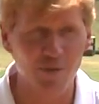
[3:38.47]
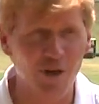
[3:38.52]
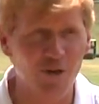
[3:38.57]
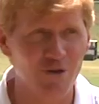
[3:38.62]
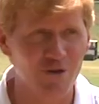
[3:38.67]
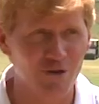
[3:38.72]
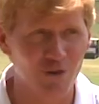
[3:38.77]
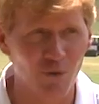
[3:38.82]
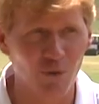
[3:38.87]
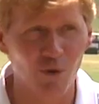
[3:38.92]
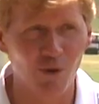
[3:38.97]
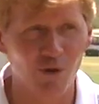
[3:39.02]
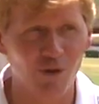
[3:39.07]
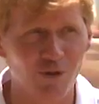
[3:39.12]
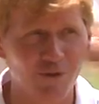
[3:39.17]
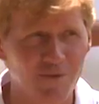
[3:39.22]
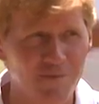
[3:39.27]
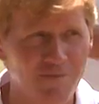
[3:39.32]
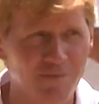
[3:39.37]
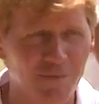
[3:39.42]
players in the
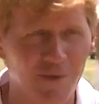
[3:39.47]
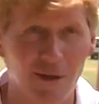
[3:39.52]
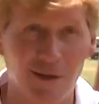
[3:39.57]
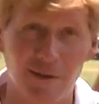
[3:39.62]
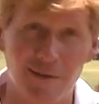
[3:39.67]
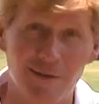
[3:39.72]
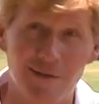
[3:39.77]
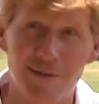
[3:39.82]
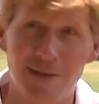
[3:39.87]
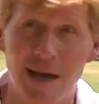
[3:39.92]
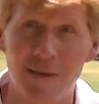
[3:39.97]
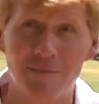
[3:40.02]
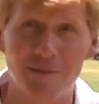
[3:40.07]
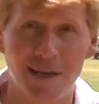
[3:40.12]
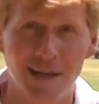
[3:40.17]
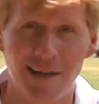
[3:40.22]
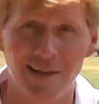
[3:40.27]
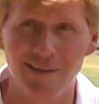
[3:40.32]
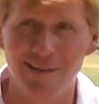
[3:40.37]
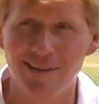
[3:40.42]
world, the top
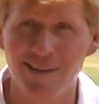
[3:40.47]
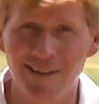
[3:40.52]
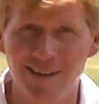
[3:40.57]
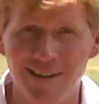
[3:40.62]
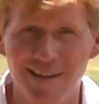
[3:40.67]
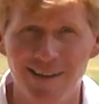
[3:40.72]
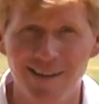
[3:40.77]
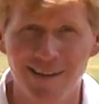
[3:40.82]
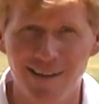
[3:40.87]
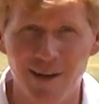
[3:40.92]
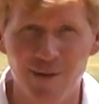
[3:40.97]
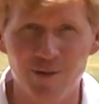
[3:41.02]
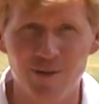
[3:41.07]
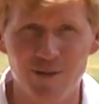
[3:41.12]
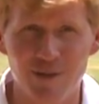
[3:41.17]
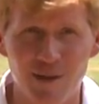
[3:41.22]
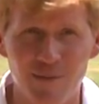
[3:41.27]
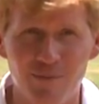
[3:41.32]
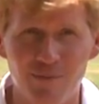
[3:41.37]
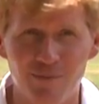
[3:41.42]
10, I would
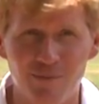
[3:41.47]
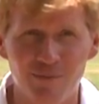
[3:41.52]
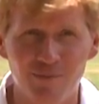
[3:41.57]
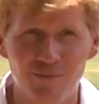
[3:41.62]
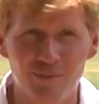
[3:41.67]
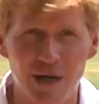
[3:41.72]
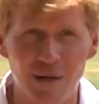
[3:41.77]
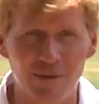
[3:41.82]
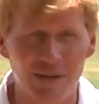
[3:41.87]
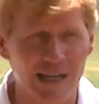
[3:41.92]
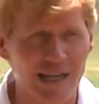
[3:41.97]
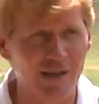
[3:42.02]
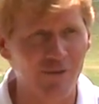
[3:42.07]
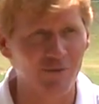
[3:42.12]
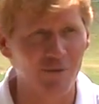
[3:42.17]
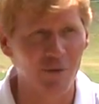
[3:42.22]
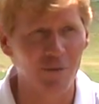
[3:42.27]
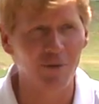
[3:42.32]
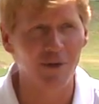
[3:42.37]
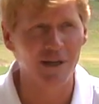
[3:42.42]
say probably 8 of
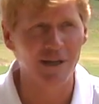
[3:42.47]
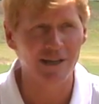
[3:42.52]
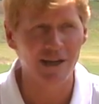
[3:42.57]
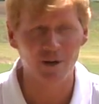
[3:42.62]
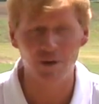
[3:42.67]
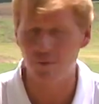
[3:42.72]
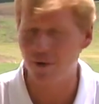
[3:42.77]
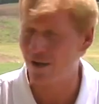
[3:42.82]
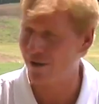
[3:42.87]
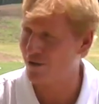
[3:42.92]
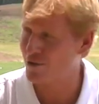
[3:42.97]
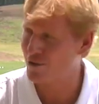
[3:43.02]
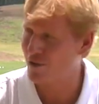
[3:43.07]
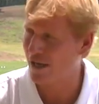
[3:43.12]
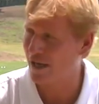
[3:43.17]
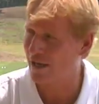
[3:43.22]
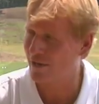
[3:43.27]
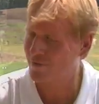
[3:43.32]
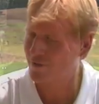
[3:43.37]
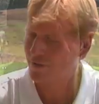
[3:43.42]
them are playing counterbalance
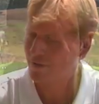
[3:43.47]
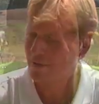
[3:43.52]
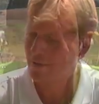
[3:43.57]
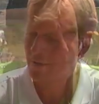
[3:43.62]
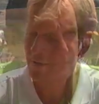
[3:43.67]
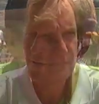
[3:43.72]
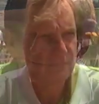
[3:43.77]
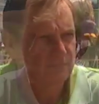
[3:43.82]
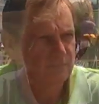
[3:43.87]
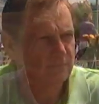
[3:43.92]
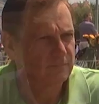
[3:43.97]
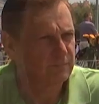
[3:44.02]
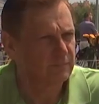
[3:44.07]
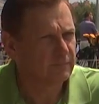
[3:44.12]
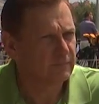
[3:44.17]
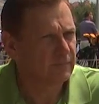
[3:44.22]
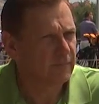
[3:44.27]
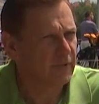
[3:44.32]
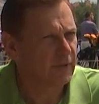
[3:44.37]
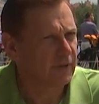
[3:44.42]
shafts.
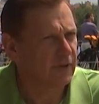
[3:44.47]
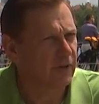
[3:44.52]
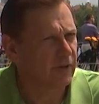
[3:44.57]
So